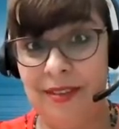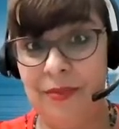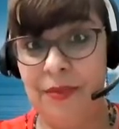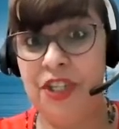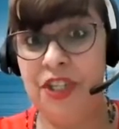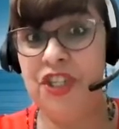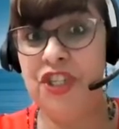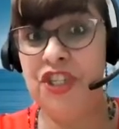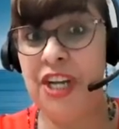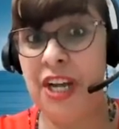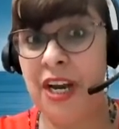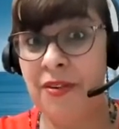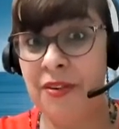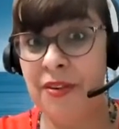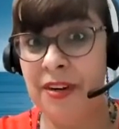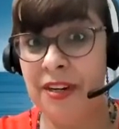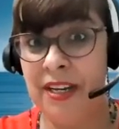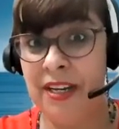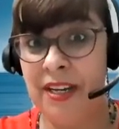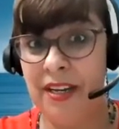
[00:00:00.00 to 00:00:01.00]
When
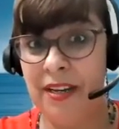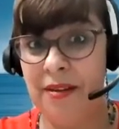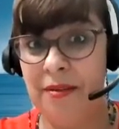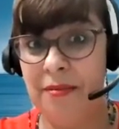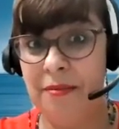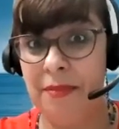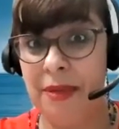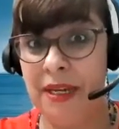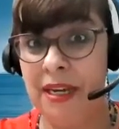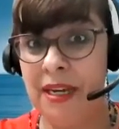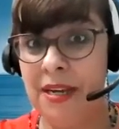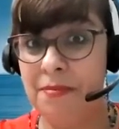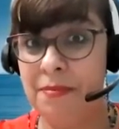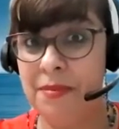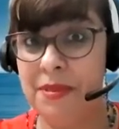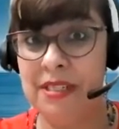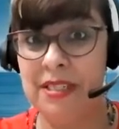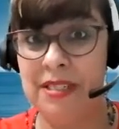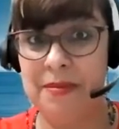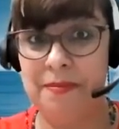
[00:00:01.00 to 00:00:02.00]
charity
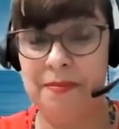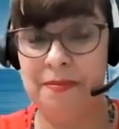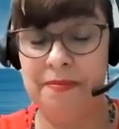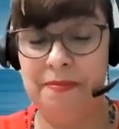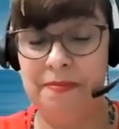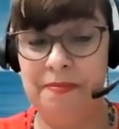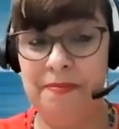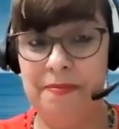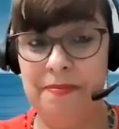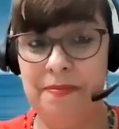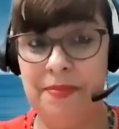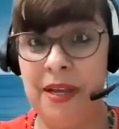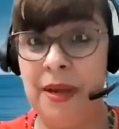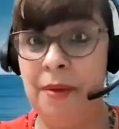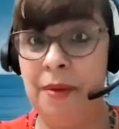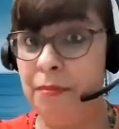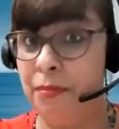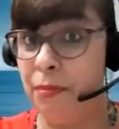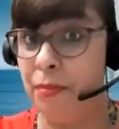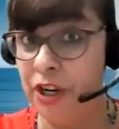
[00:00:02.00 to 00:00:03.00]
becomes
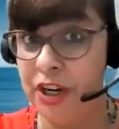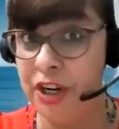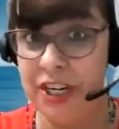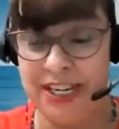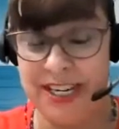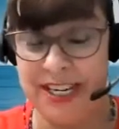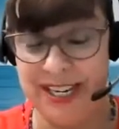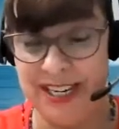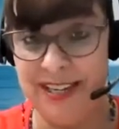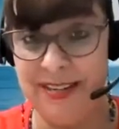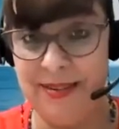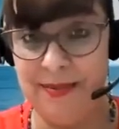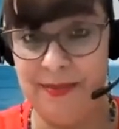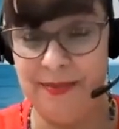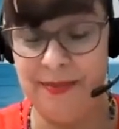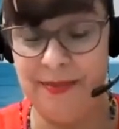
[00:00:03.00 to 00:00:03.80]
a burden